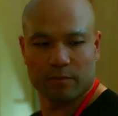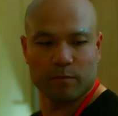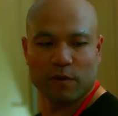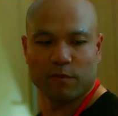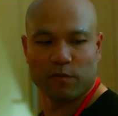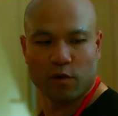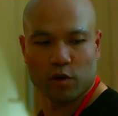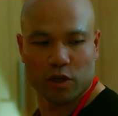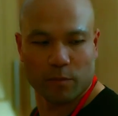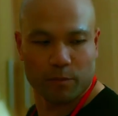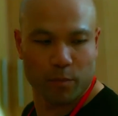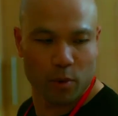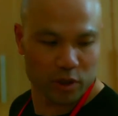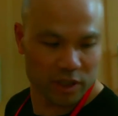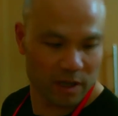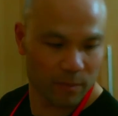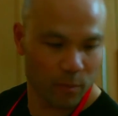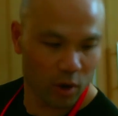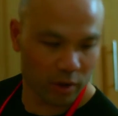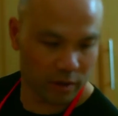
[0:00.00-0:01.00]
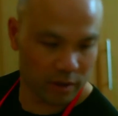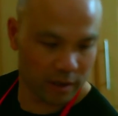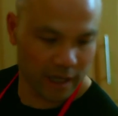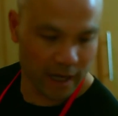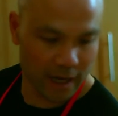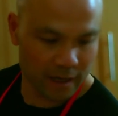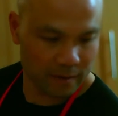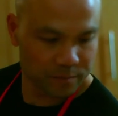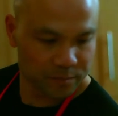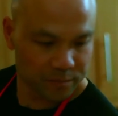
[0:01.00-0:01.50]
before you put them on,
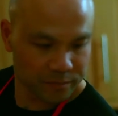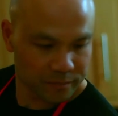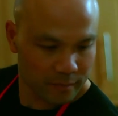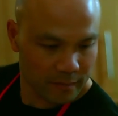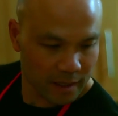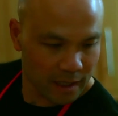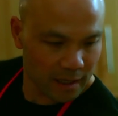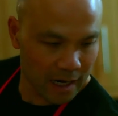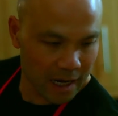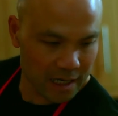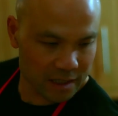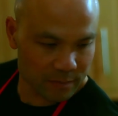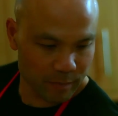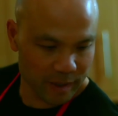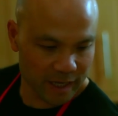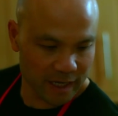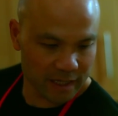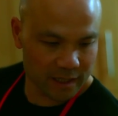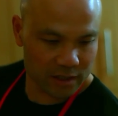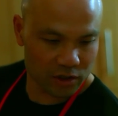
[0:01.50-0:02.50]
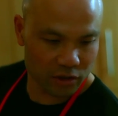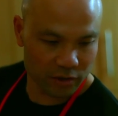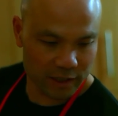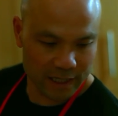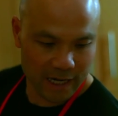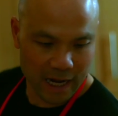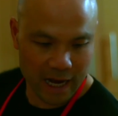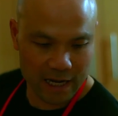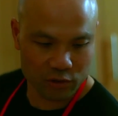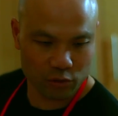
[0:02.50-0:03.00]
okay? Last minute so you can
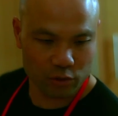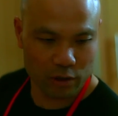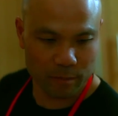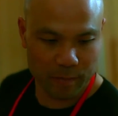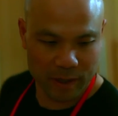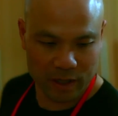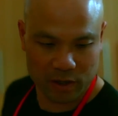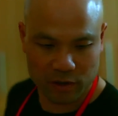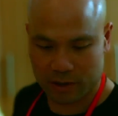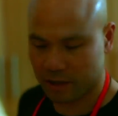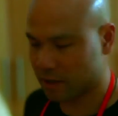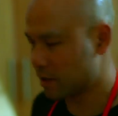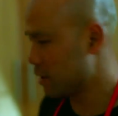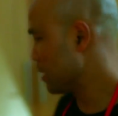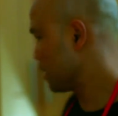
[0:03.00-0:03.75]
add all the bit on.